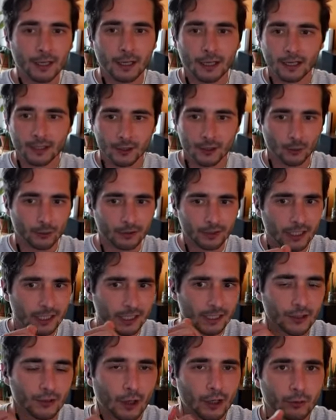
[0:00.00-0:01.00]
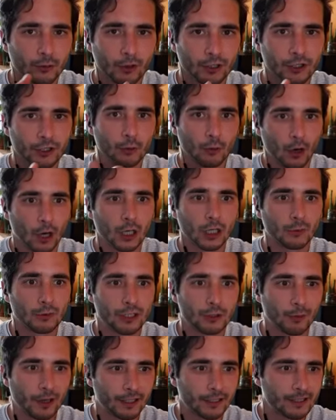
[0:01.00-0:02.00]
So this is not what you always
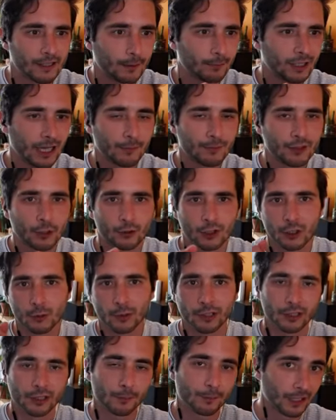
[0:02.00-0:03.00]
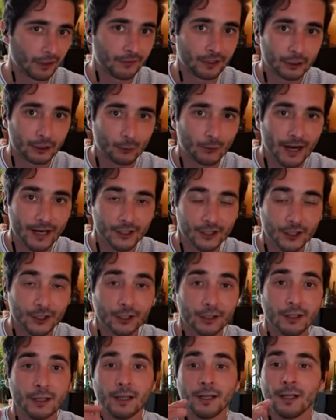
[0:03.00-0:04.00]
want. Sometimes you just want a bit of interaction
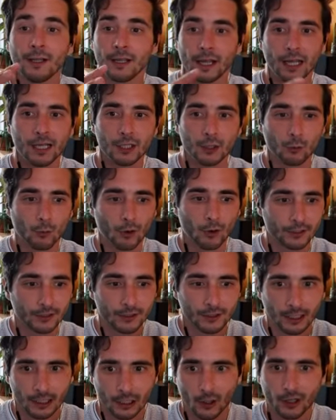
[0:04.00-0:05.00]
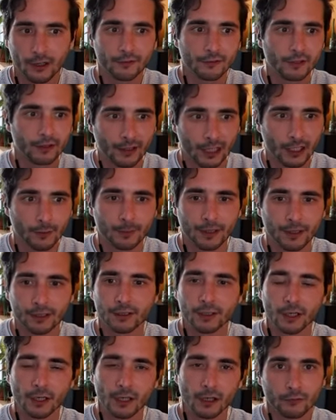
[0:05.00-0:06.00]
and you want a lot of development
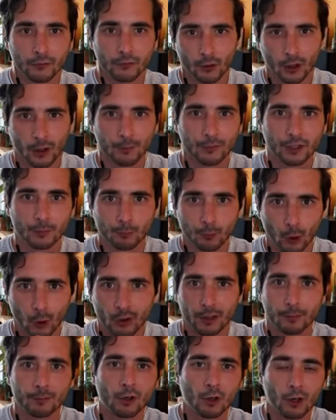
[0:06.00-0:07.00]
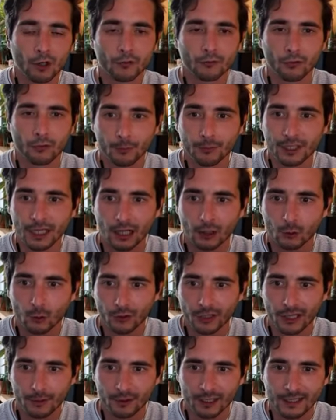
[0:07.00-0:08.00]
from the program or from the
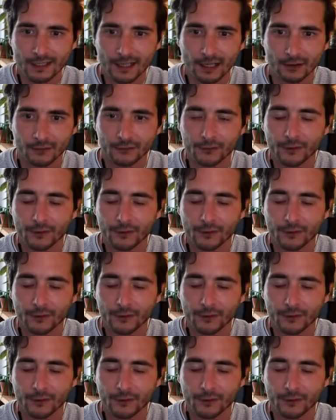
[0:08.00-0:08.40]
algorithm itself.